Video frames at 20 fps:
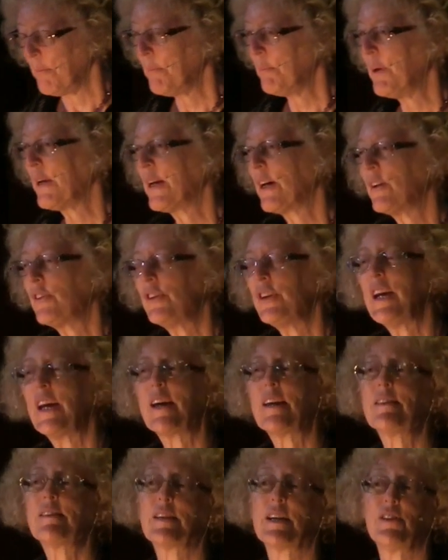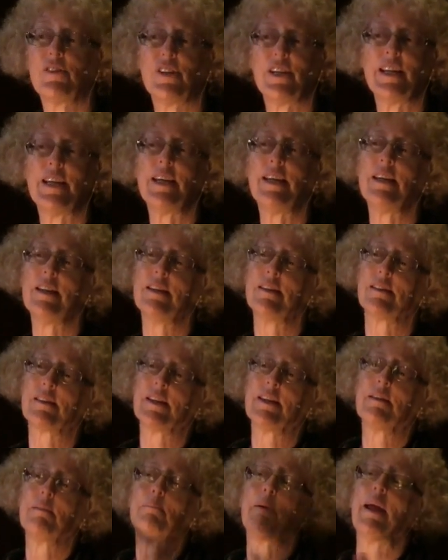because she has such ease
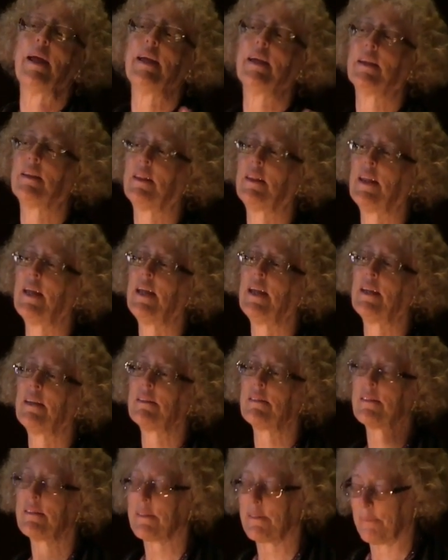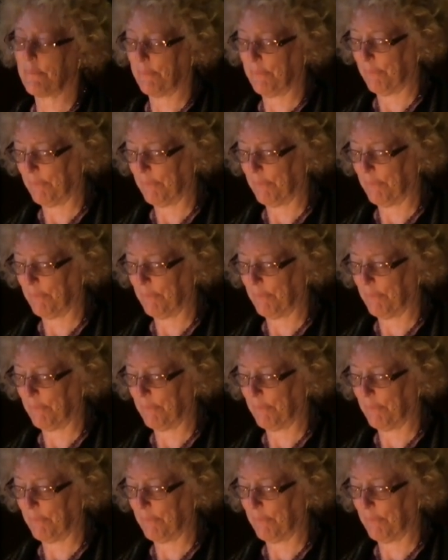in pagan things.